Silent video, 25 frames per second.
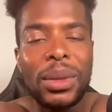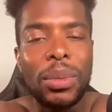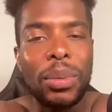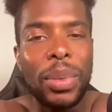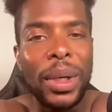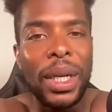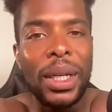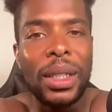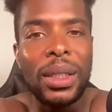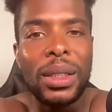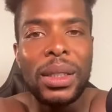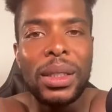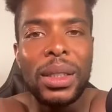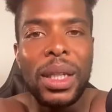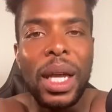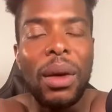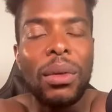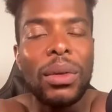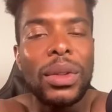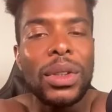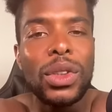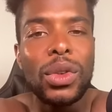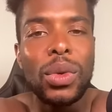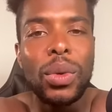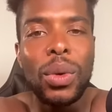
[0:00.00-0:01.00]
bitch that
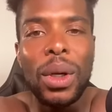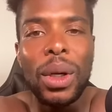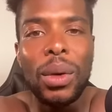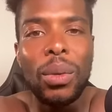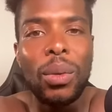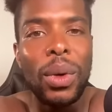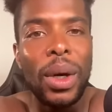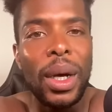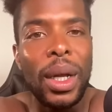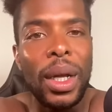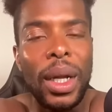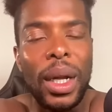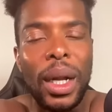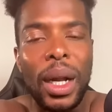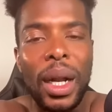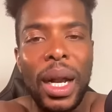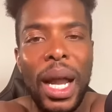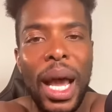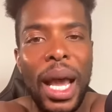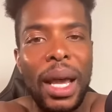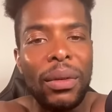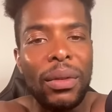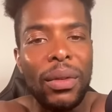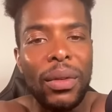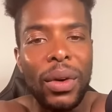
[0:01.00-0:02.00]
was twenty-one in the
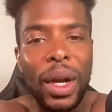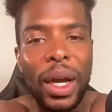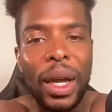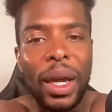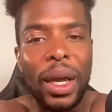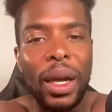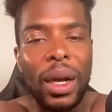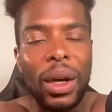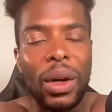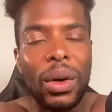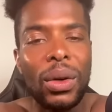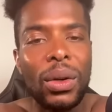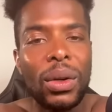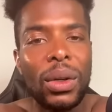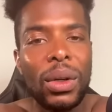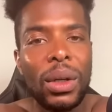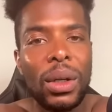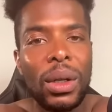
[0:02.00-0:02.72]
ninth grade, ho.